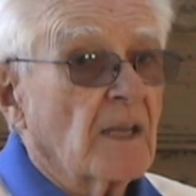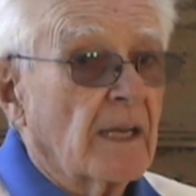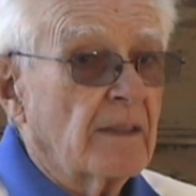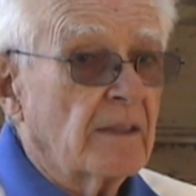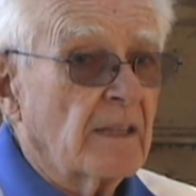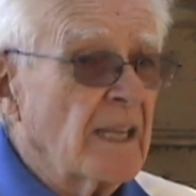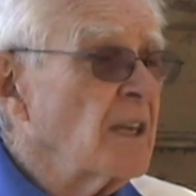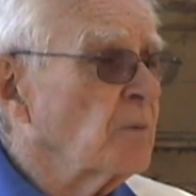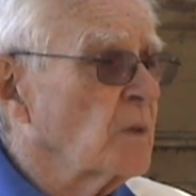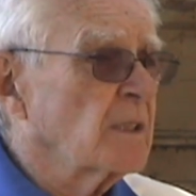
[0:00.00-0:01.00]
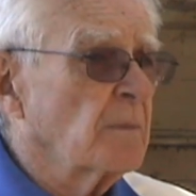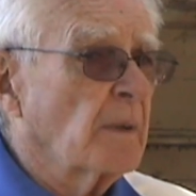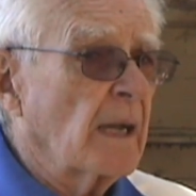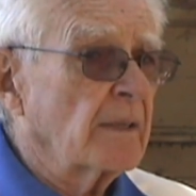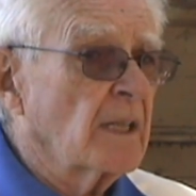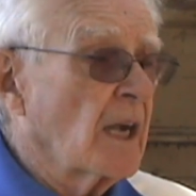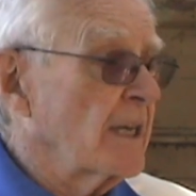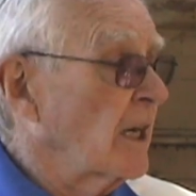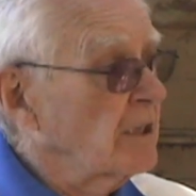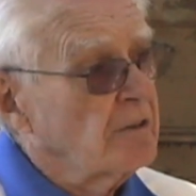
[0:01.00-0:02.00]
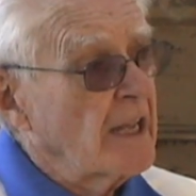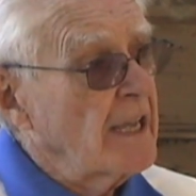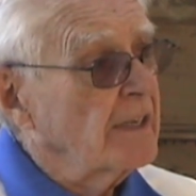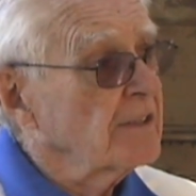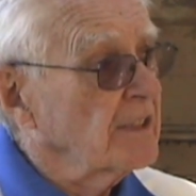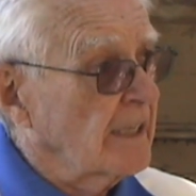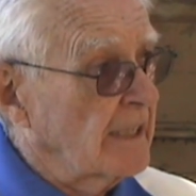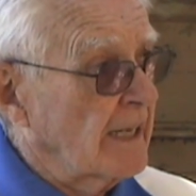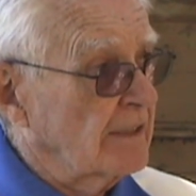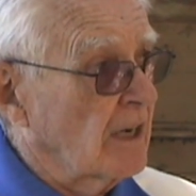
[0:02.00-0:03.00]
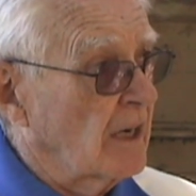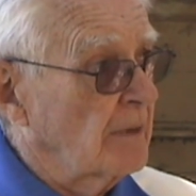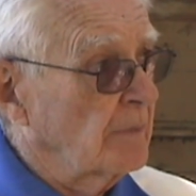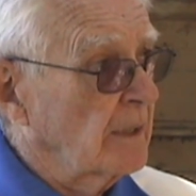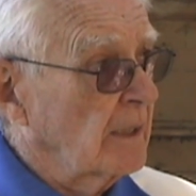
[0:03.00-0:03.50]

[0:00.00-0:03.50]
I think it was about 900 acres at that time,